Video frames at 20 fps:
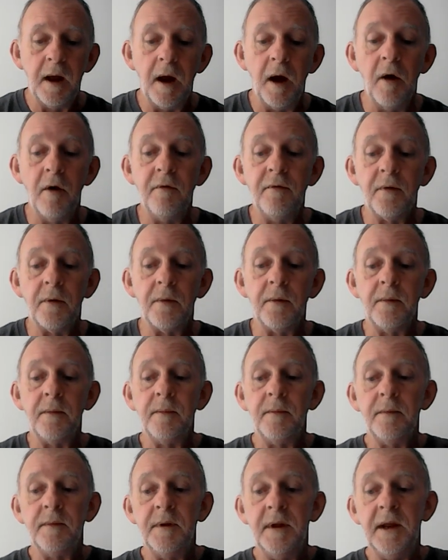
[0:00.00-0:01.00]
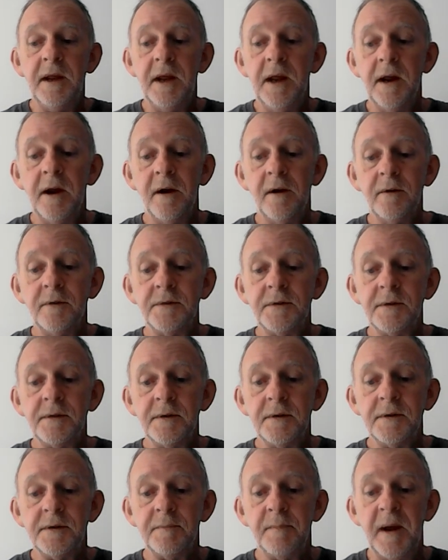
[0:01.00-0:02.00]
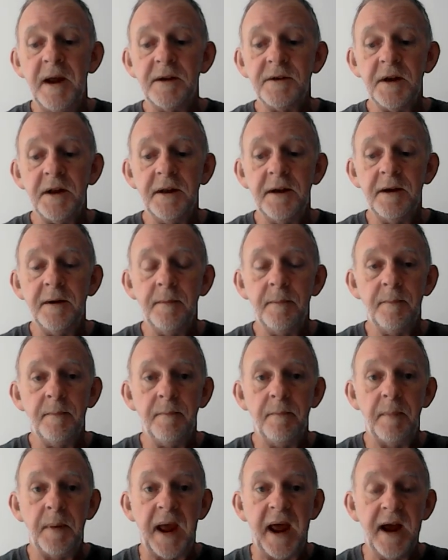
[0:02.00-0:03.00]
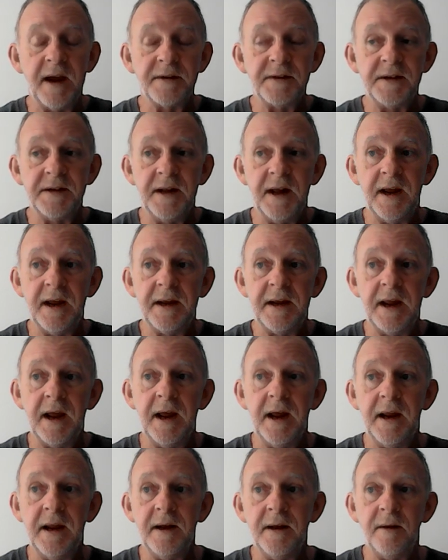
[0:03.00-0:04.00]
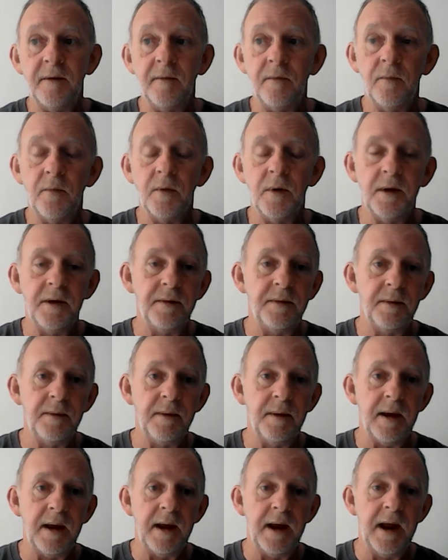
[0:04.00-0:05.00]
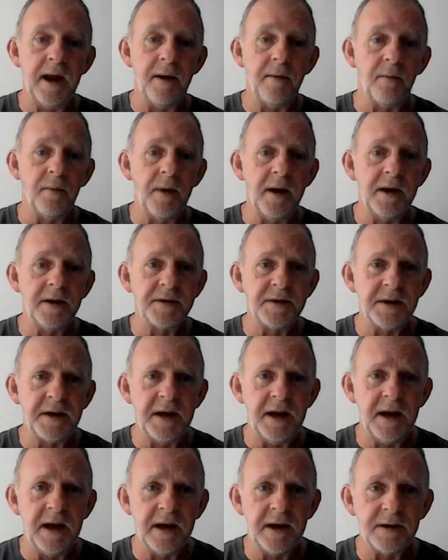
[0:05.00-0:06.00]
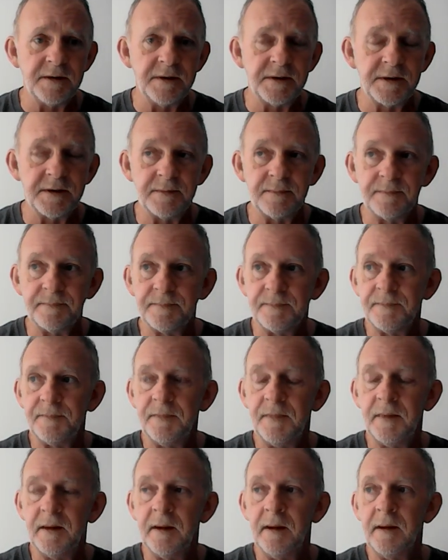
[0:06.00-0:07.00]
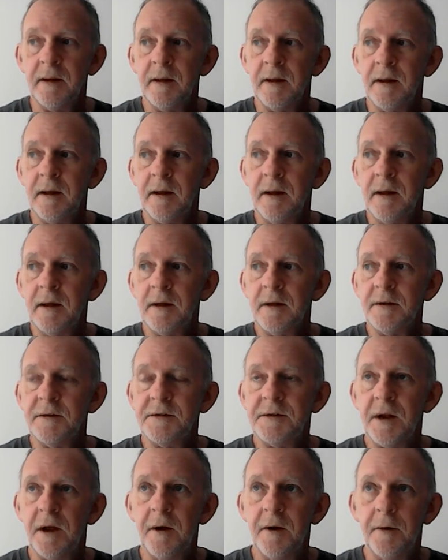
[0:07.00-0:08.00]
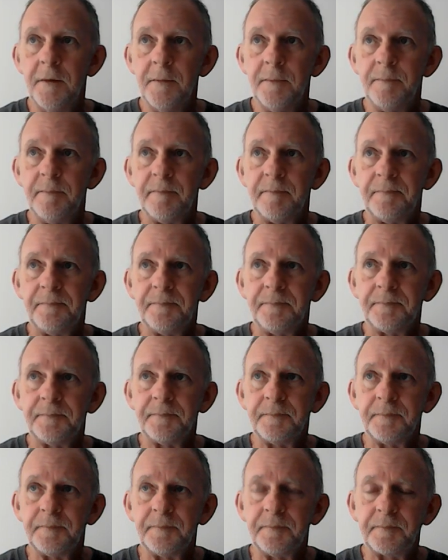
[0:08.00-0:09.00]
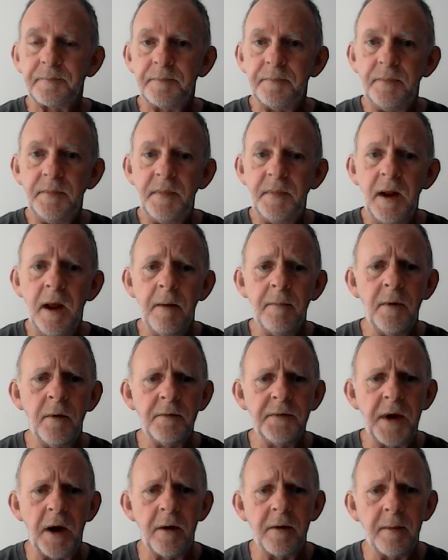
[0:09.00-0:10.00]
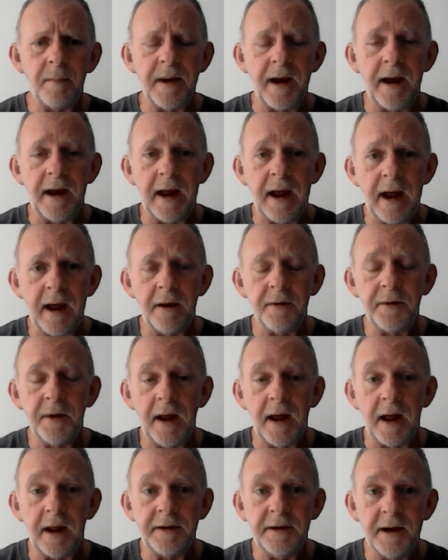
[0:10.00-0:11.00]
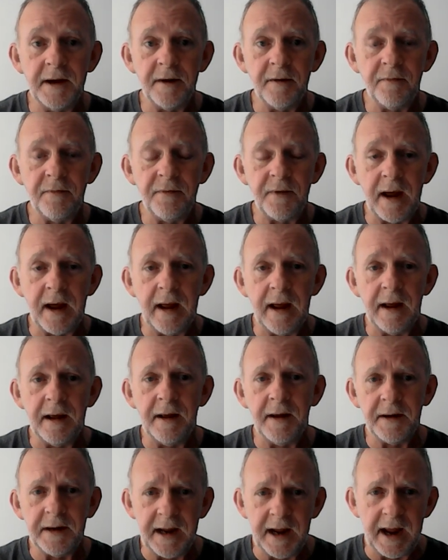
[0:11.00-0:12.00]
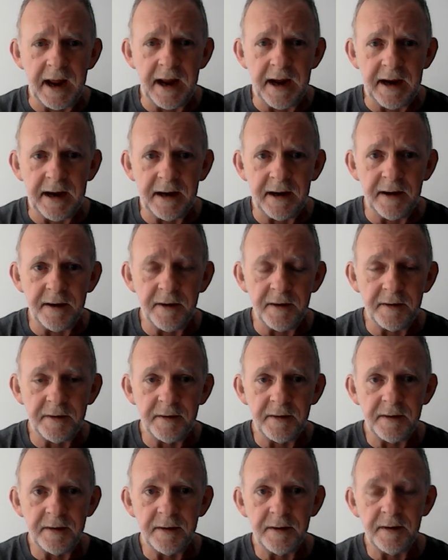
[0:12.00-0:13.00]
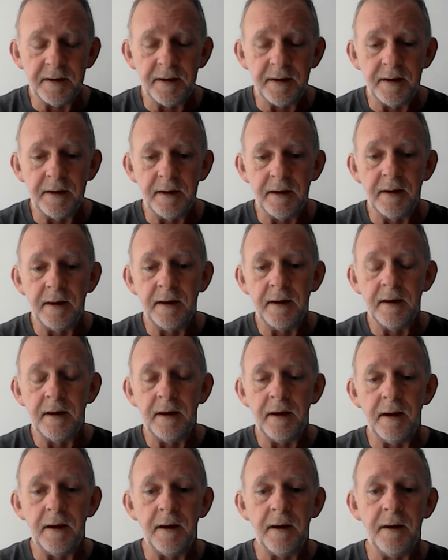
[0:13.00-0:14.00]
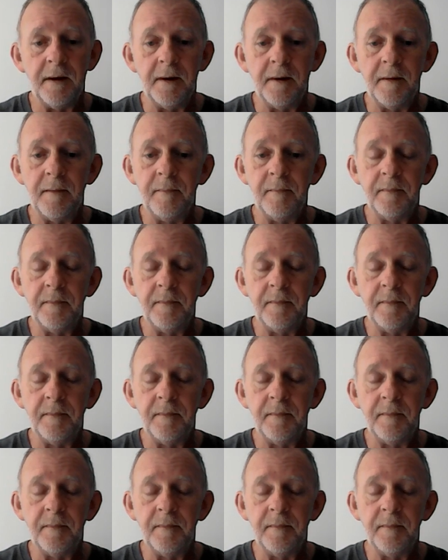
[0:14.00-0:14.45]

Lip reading: over the years, especially the past decade, with at-risk kids. So I'm going to talk about how to identify a gang. And